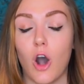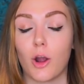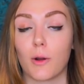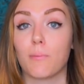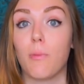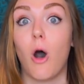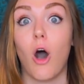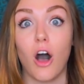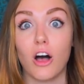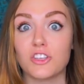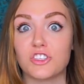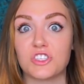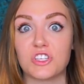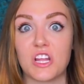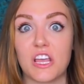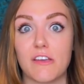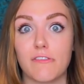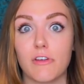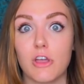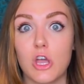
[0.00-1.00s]
are
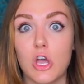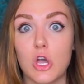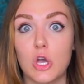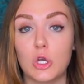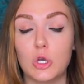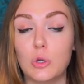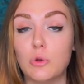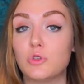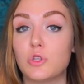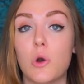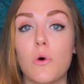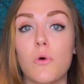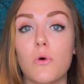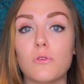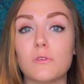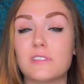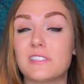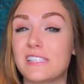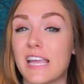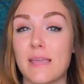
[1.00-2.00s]
positive, who
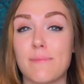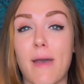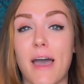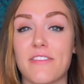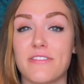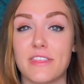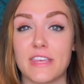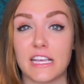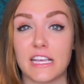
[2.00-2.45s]
don't say bad